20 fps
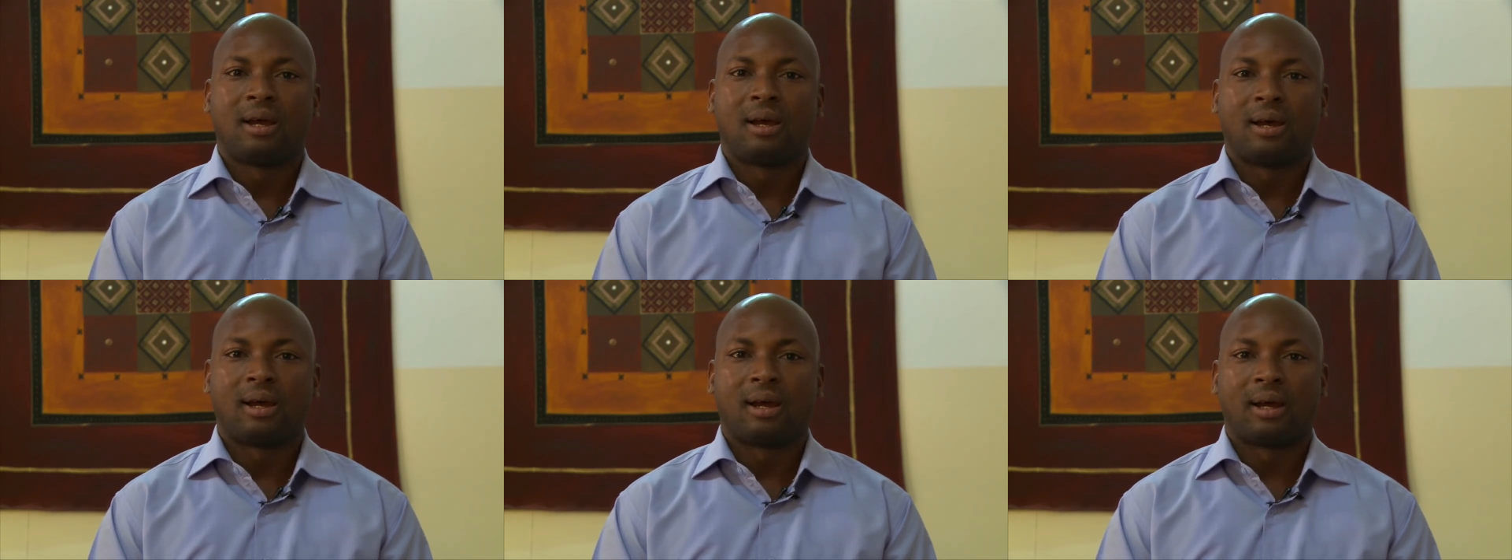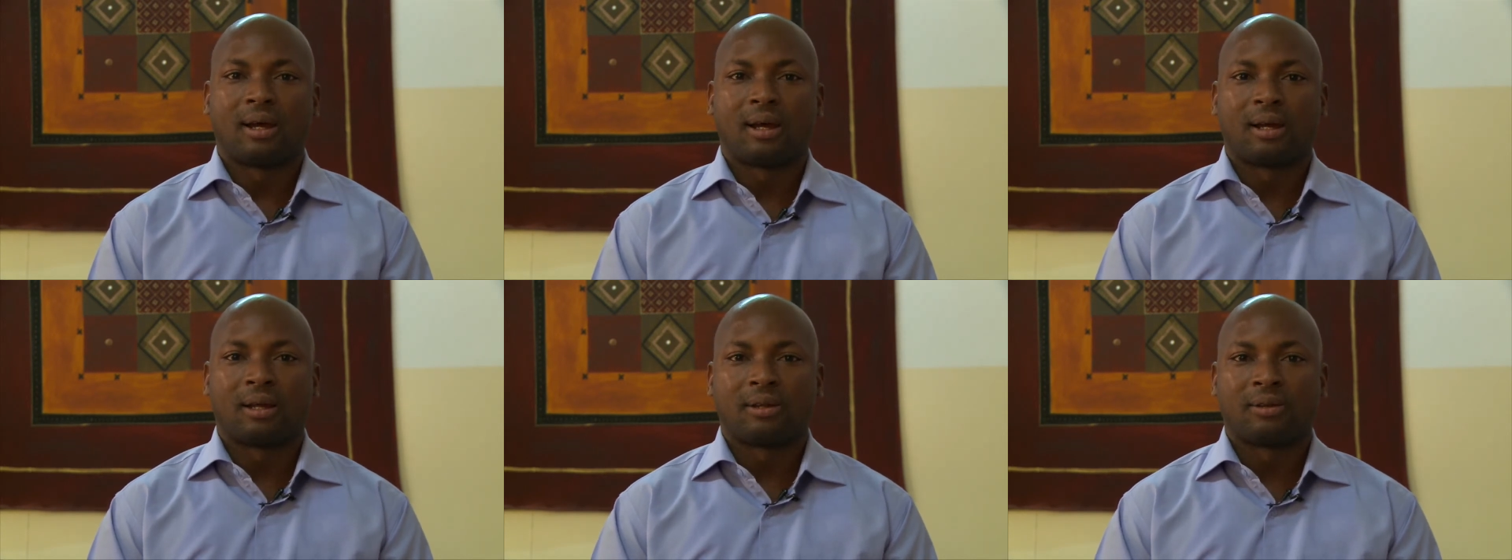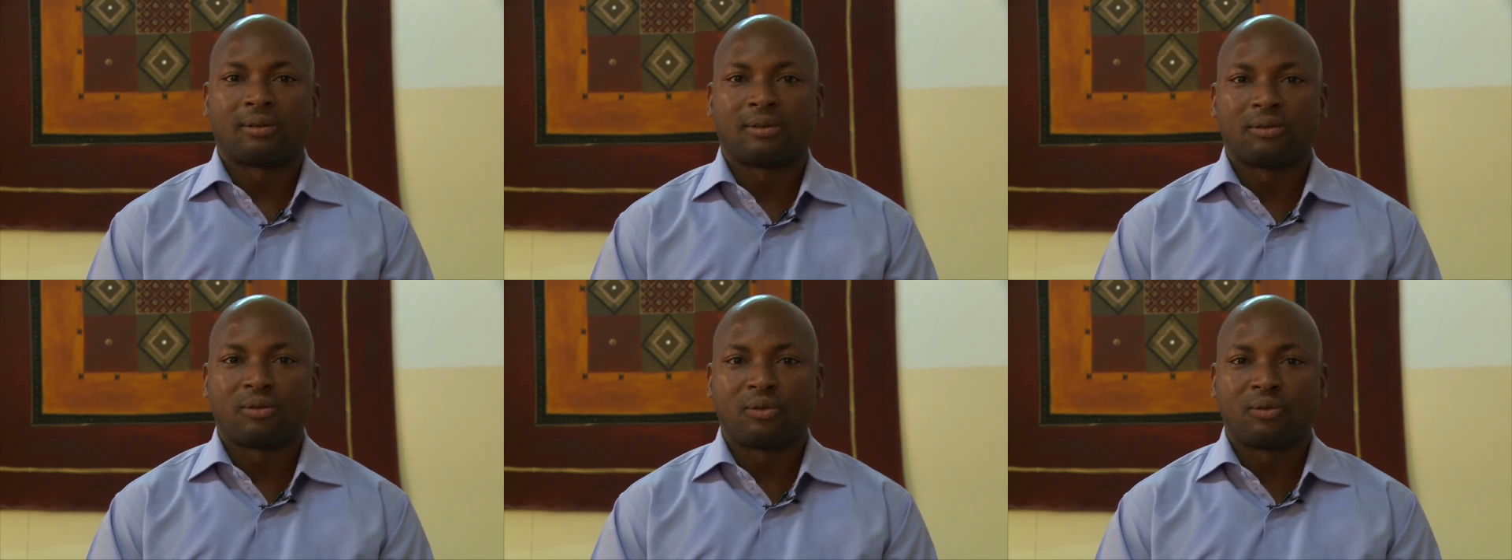Uh,
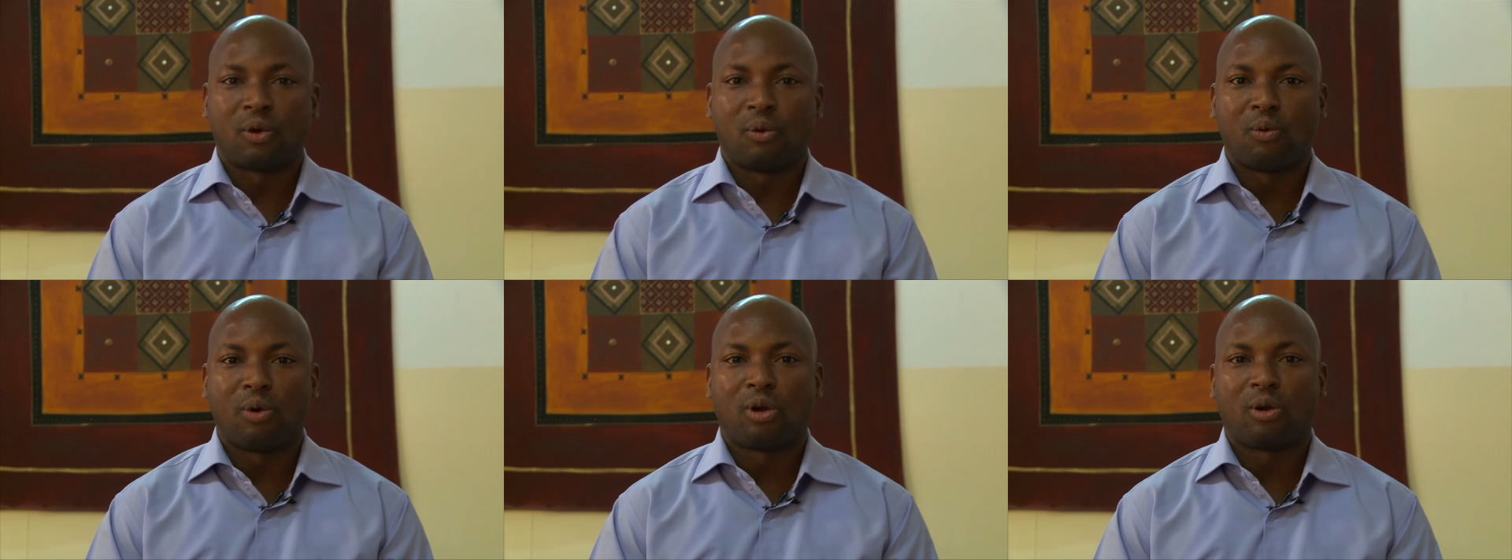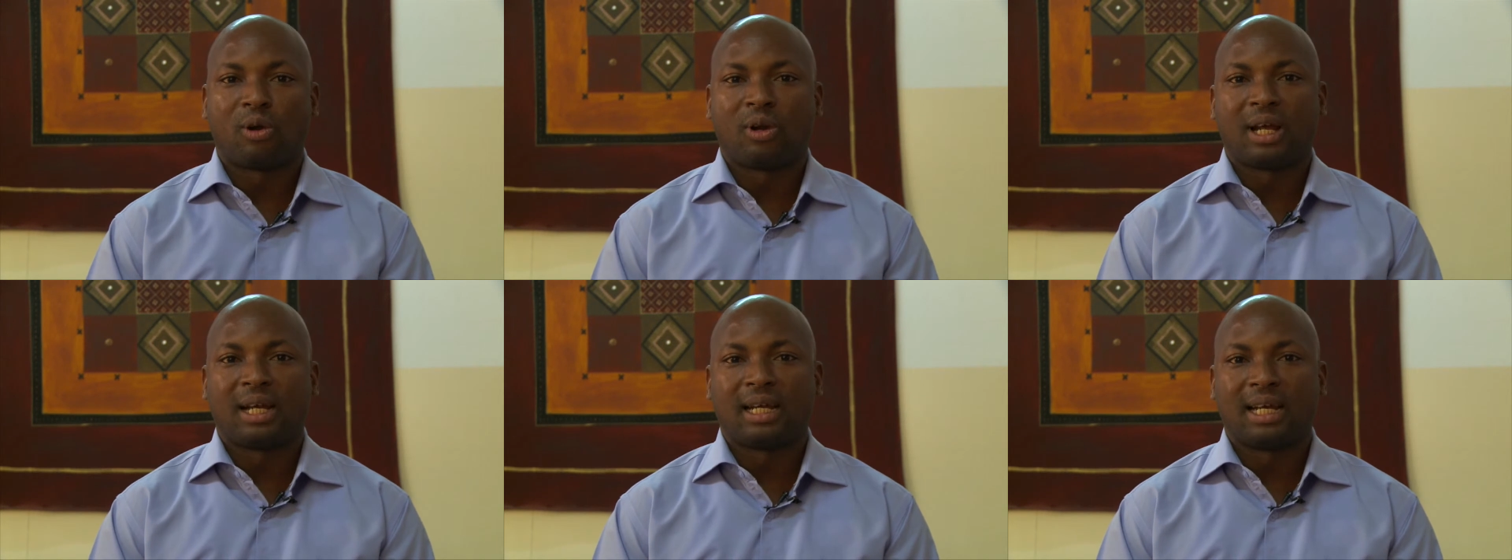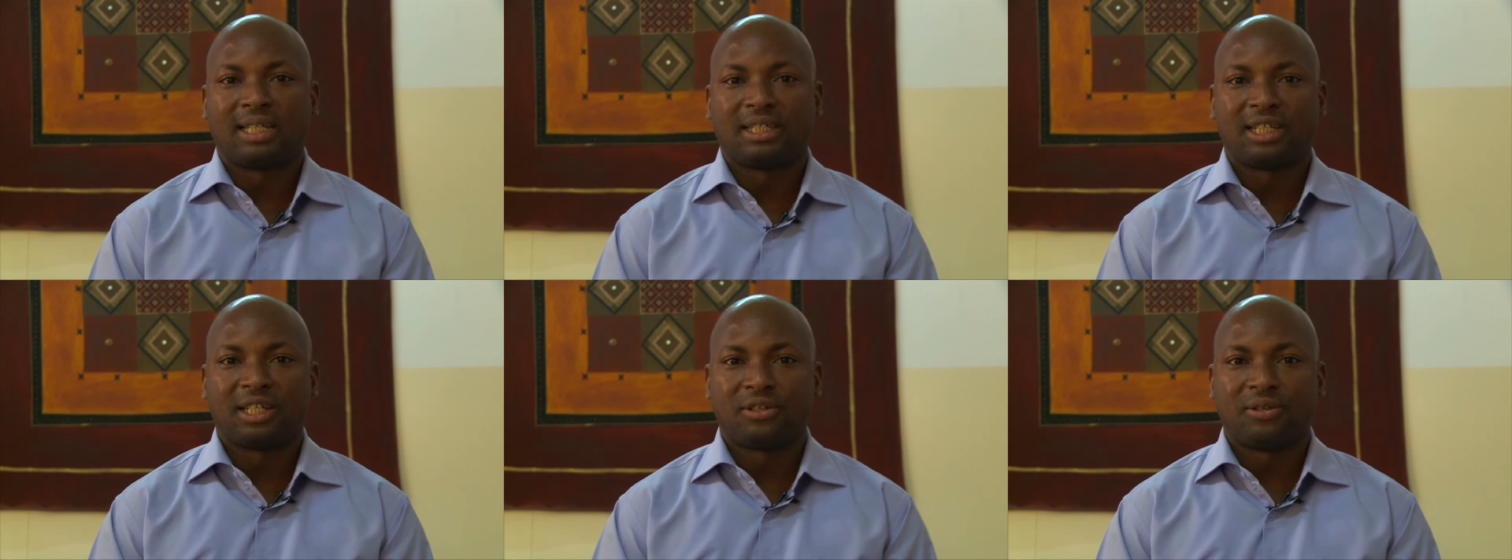the World
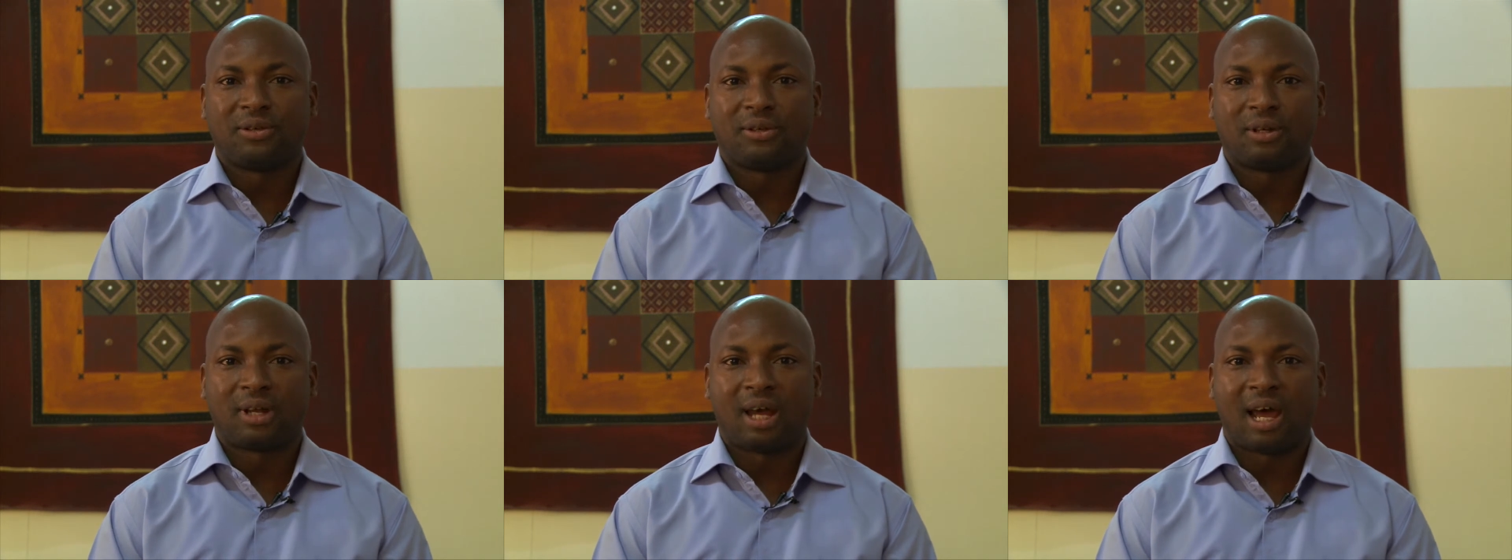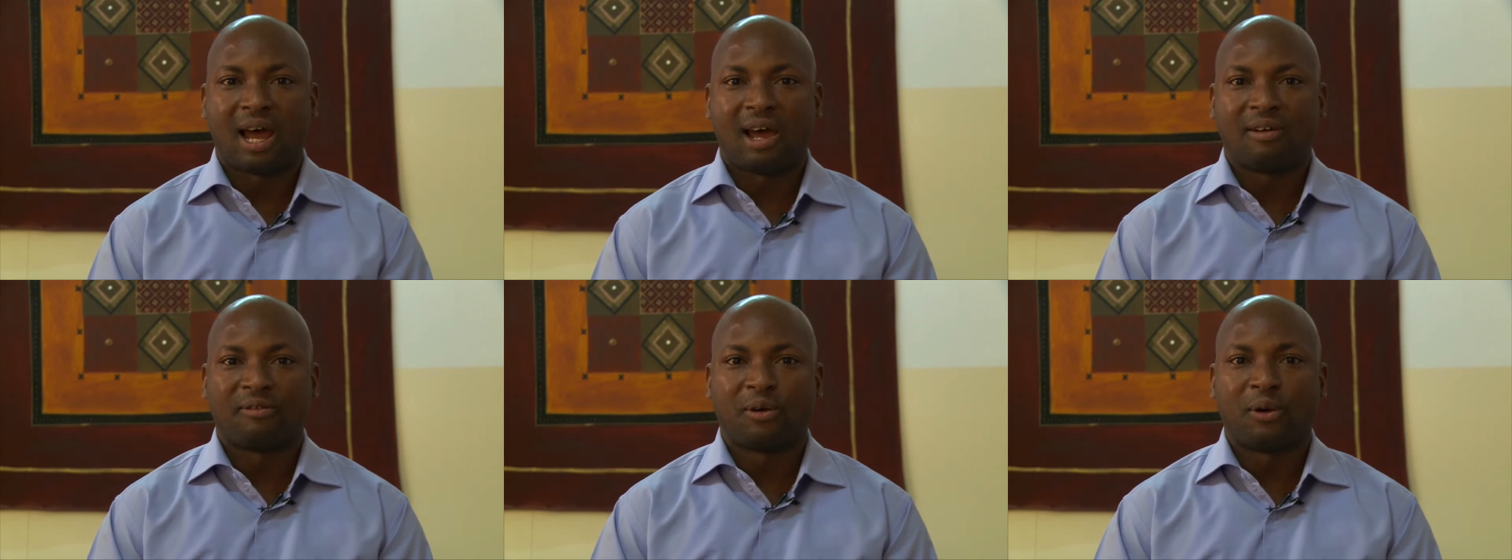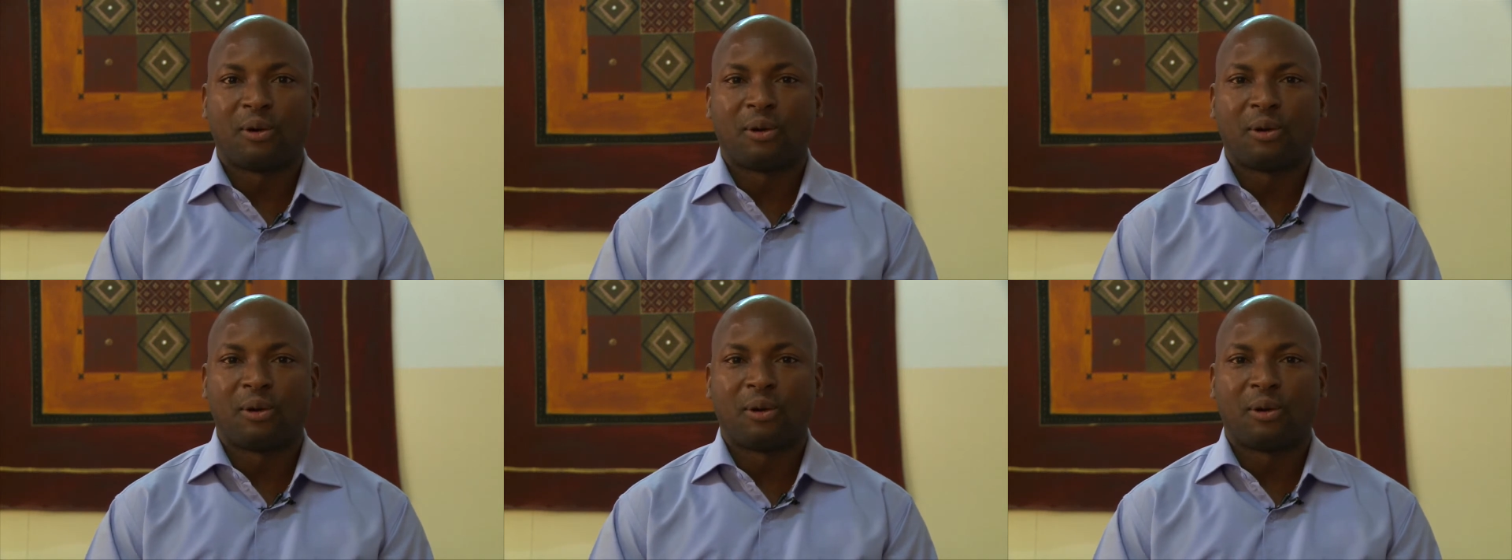Organization have